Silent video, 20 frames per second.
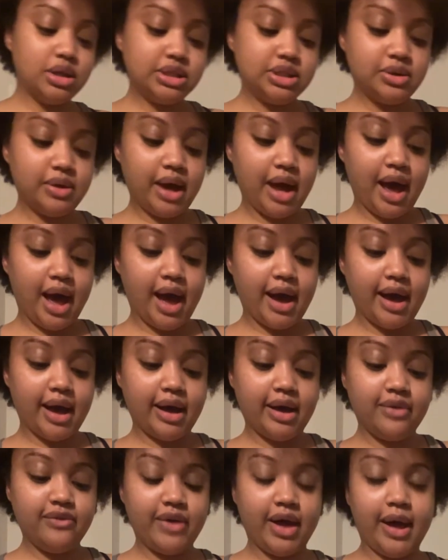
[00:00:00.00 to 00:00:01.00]

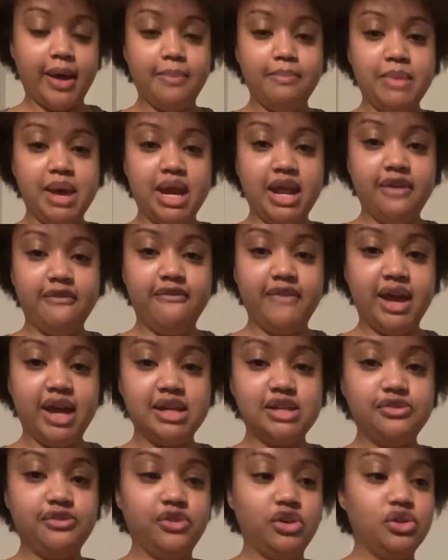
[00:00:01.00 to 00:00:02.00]
have a mini fan
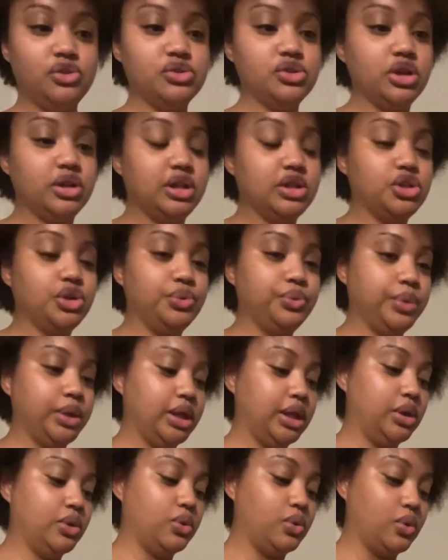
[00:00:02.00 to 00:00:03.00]
diffuser. These are really
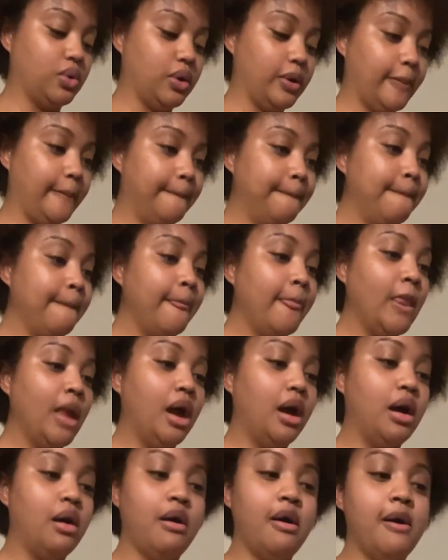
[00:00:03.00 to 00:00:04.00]
cool.
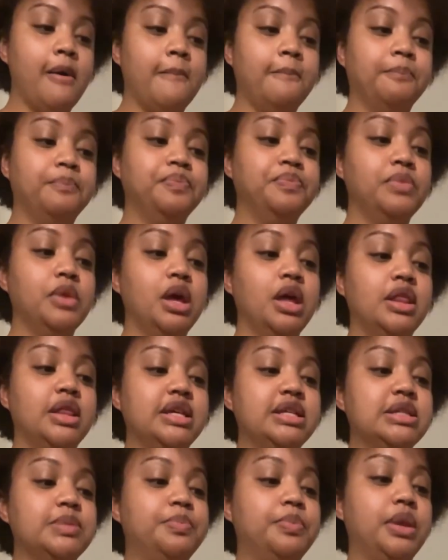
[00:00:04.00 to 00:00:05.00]

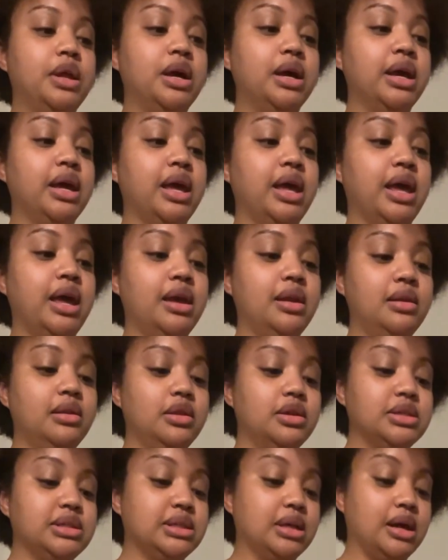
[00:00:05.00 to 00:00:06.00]
These plug in.
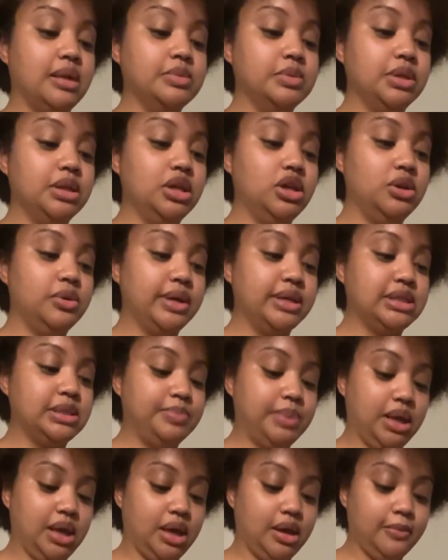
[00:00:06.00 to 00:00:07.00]
This comes with a
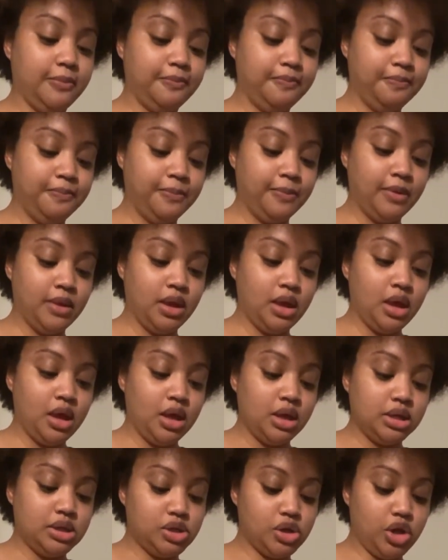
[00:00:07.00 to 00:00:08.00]
USB,
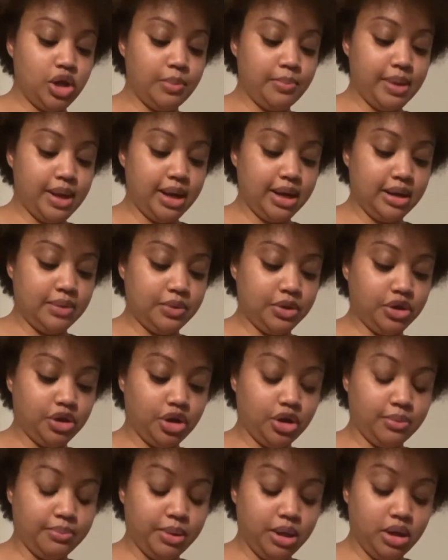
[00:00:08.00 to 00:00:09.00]
so you can plug it in with your
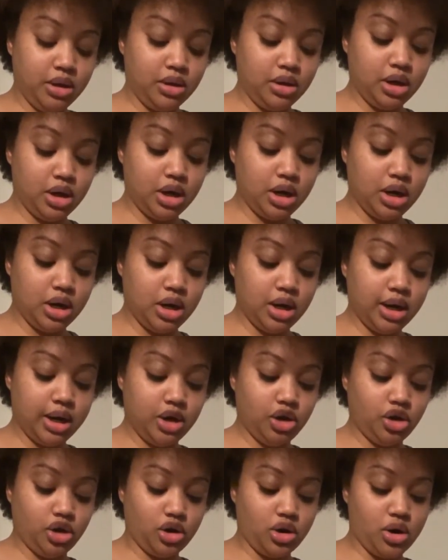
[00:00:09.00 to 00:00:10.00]
computer, in
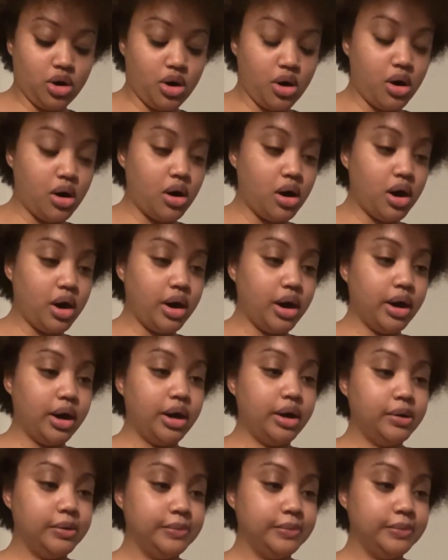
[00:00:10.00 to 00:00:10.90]
your car,